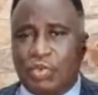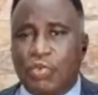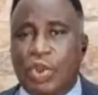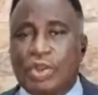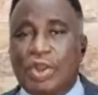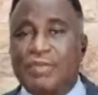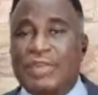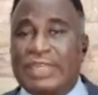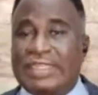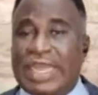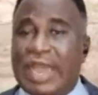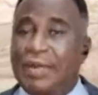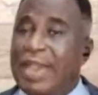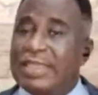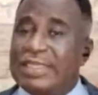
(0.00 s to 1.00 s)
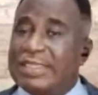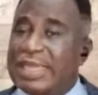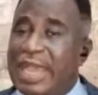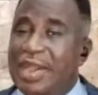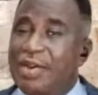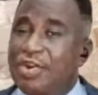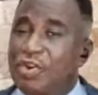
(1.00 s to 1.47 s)
One of the towers is the
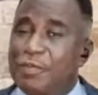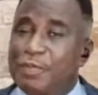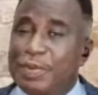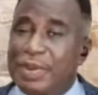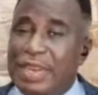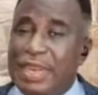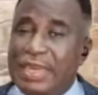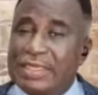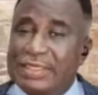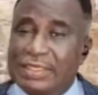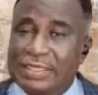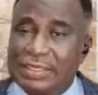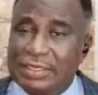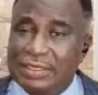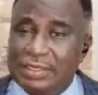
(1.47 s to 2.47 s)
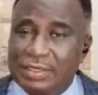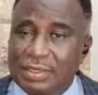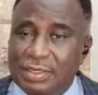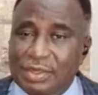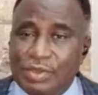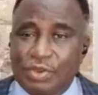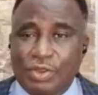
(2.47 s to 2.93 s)
tower of praise,
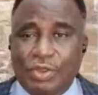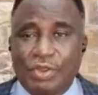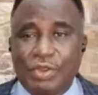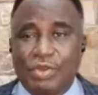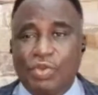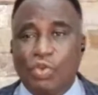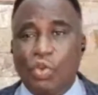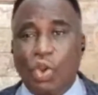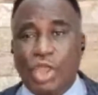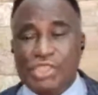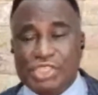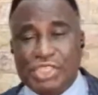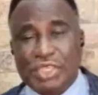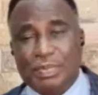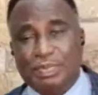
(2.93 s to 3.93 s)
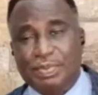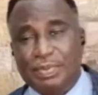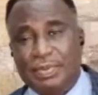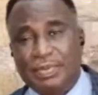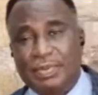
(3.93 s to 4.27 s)
worship,